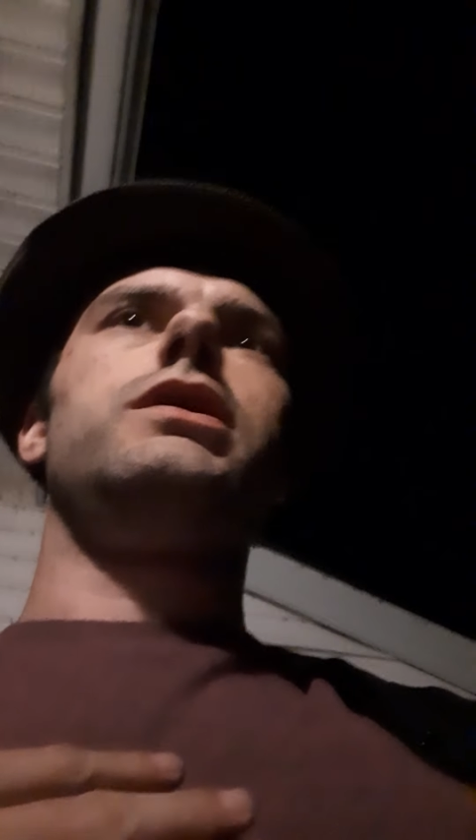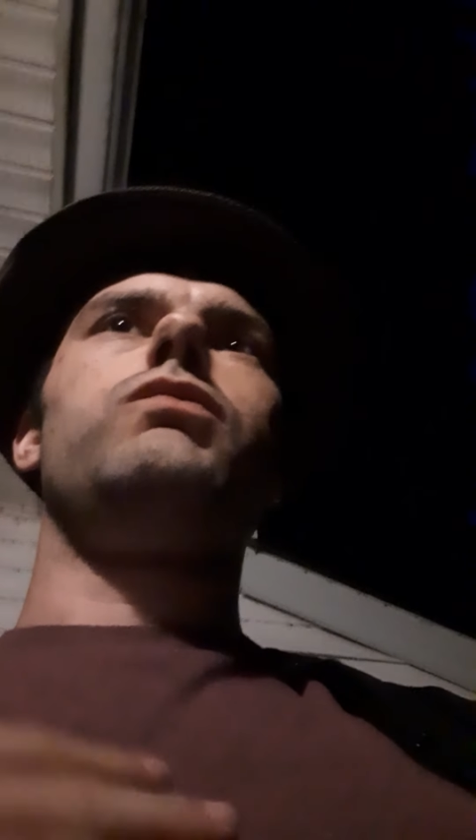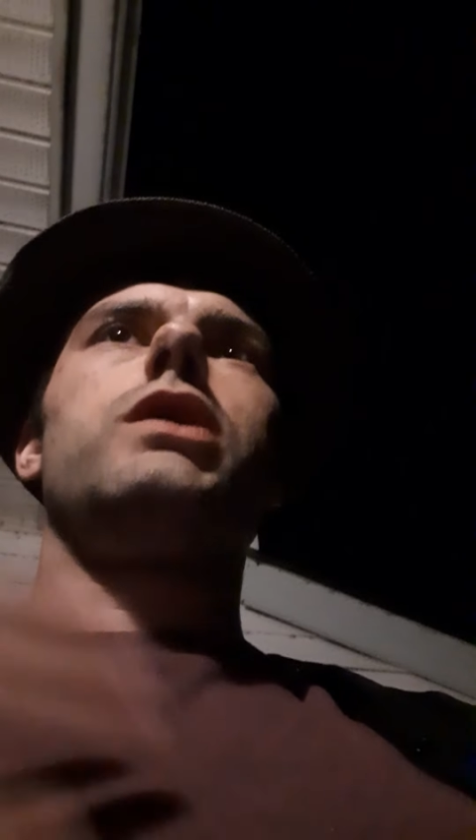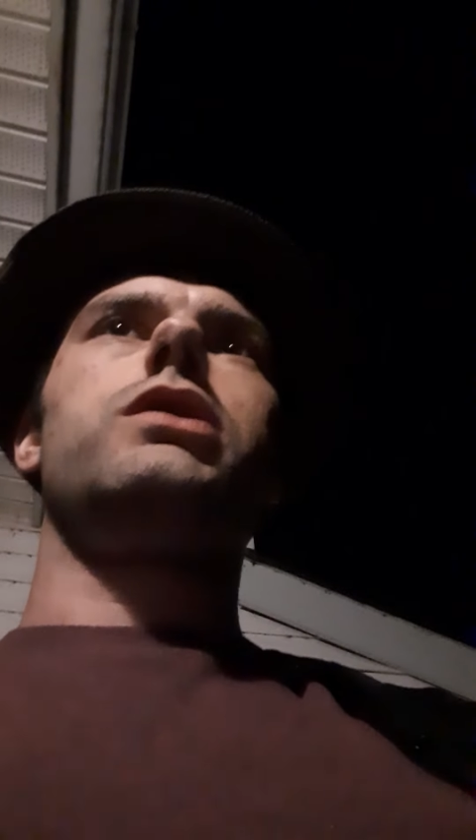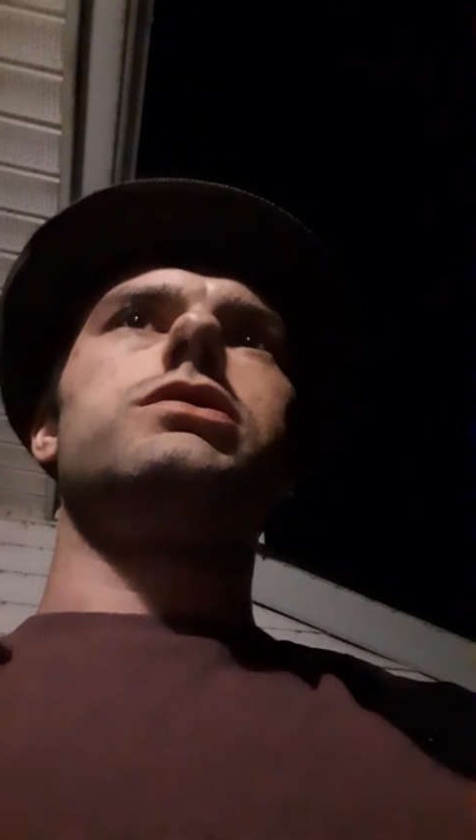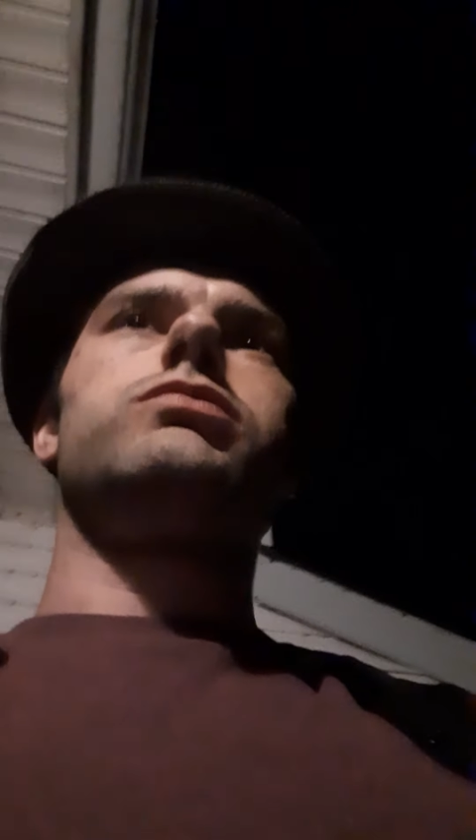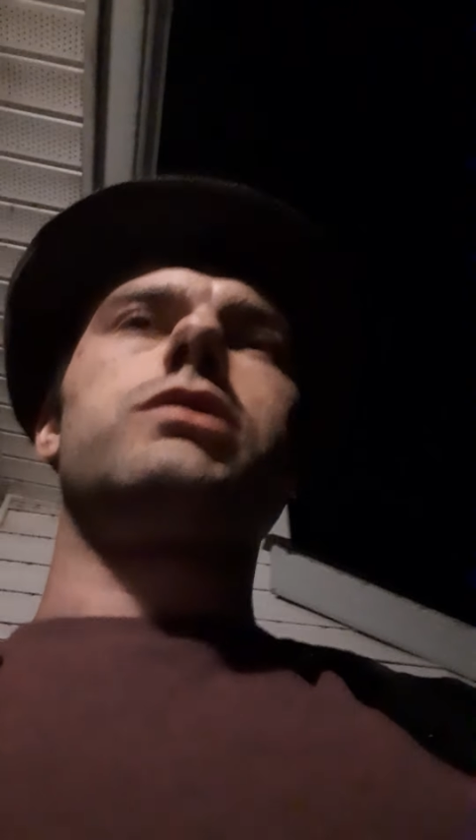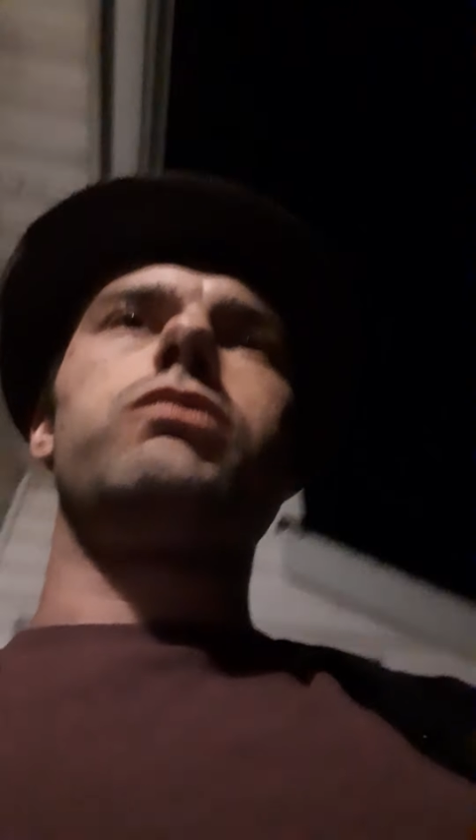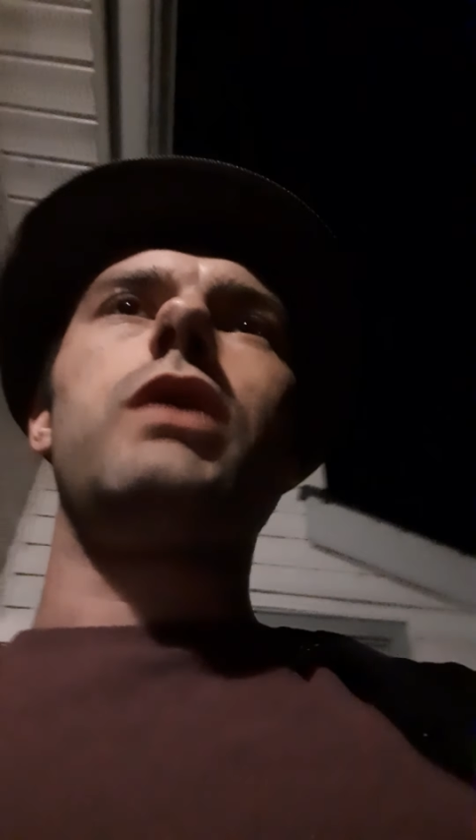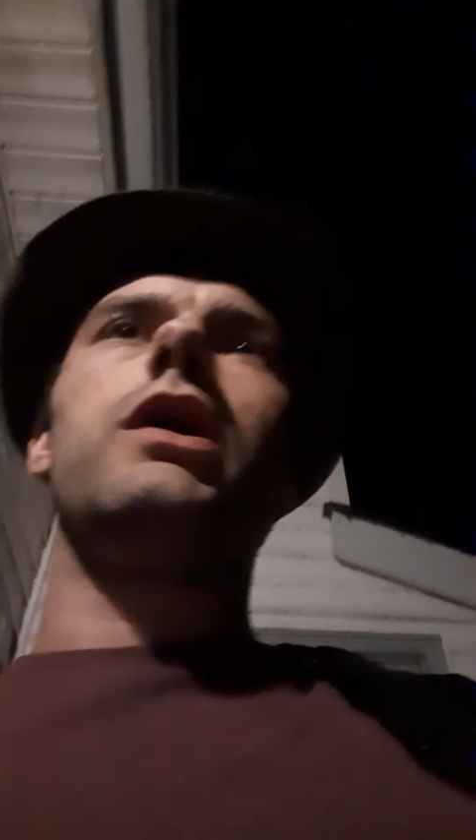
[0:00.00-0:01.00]
what goes
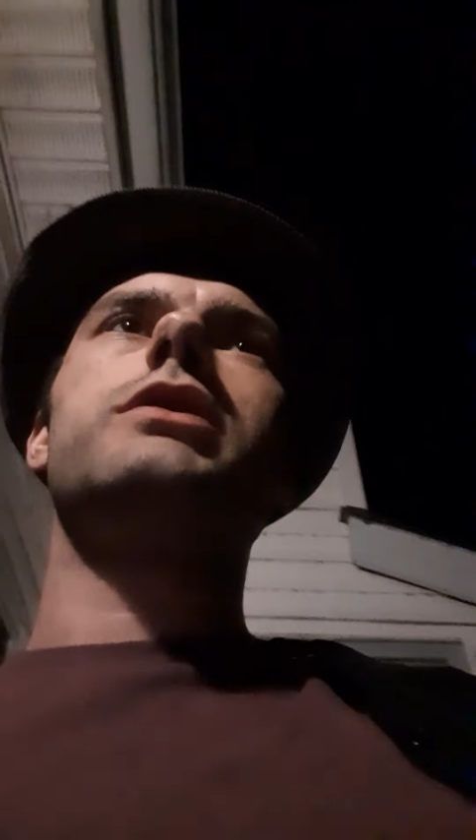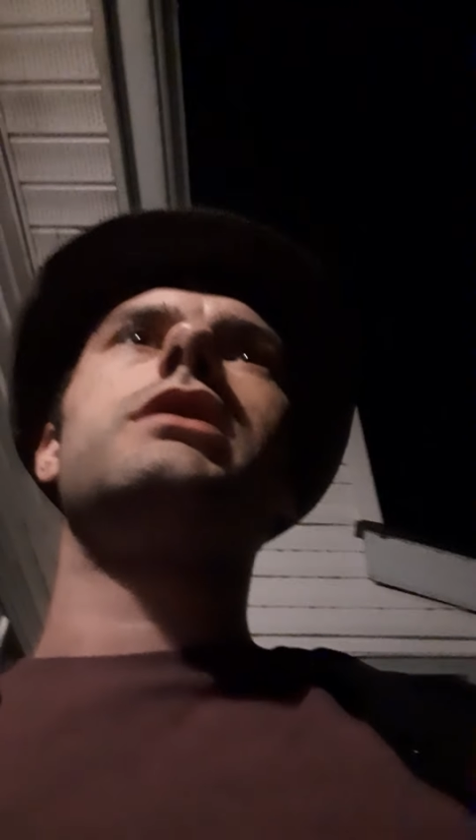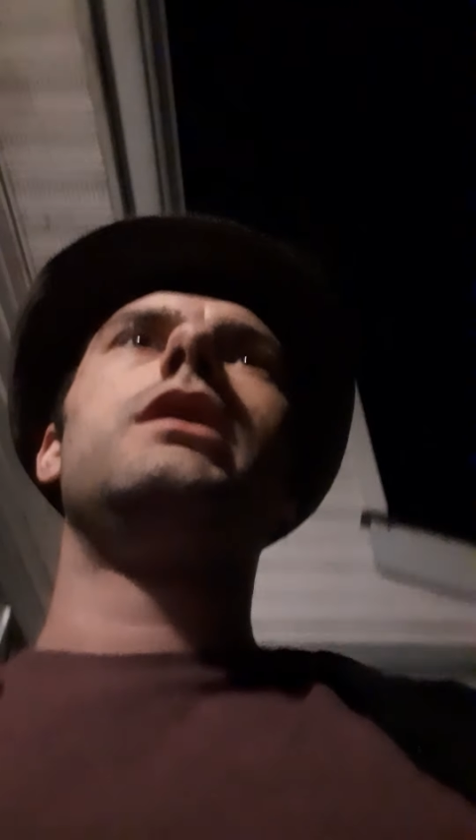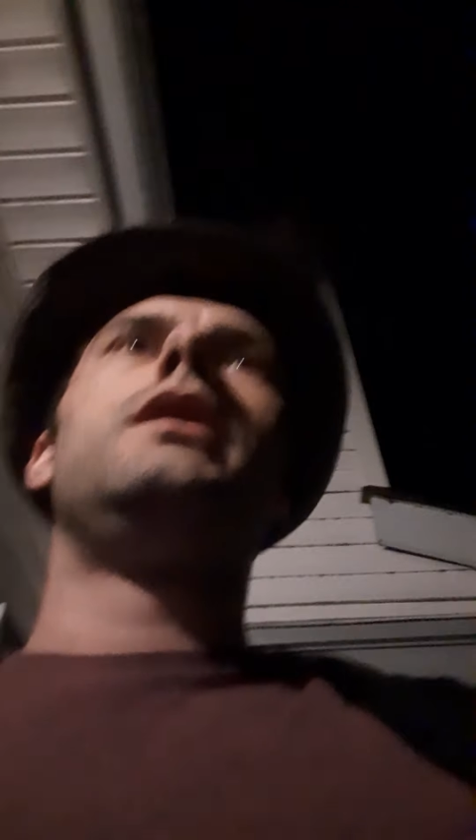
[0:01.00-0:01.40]
with wealth.